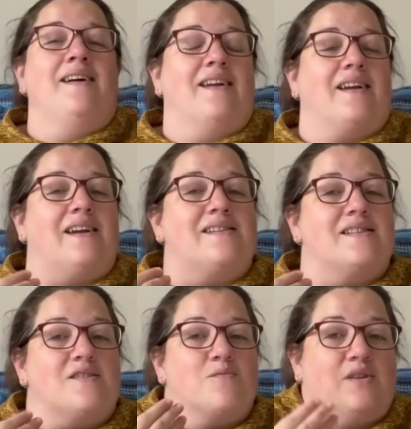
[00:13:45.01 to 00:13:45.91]
in case I
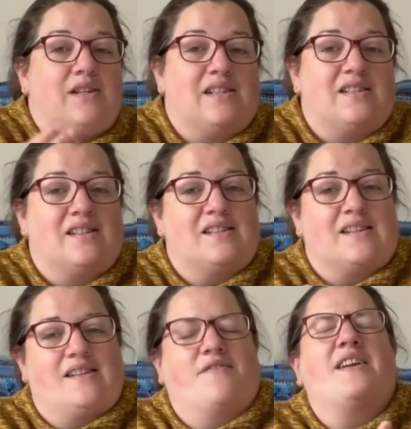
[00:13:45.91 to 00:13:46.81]
didn't want to knit it,
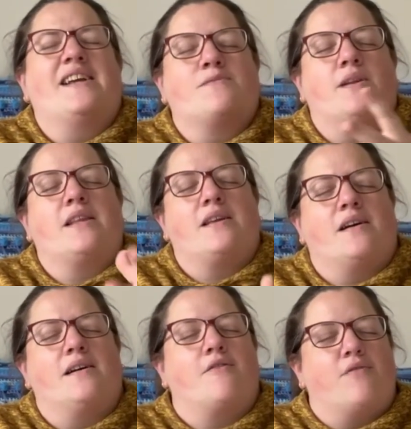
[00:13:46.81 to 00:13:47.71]
in case one of the
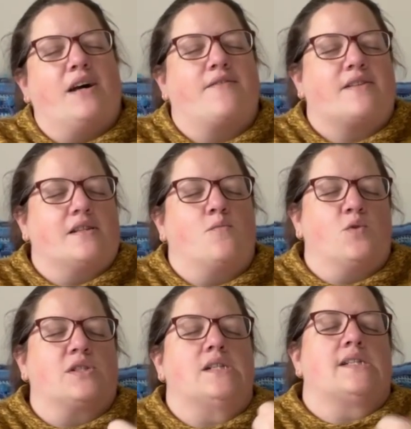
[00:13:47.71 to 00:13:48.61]
yarn arrived, I didn't
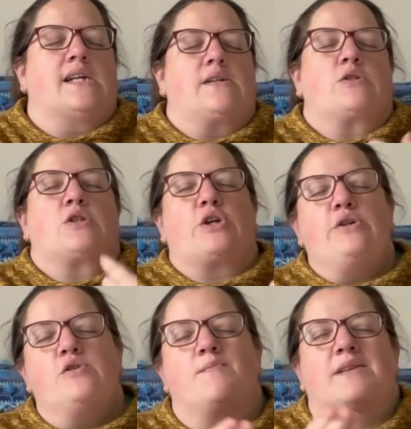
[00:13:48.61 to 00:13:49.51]
want to knit it out of the
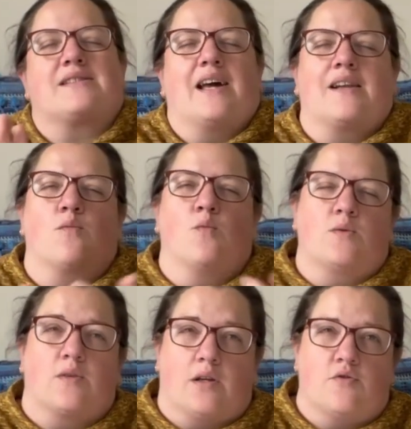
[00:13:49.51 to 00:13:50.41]
Coast, because I hadn't worked
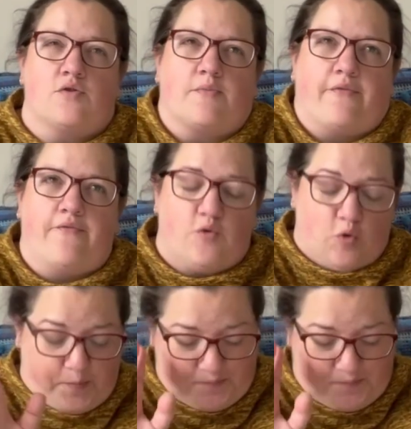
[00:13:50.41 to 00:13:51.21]
with Coast before.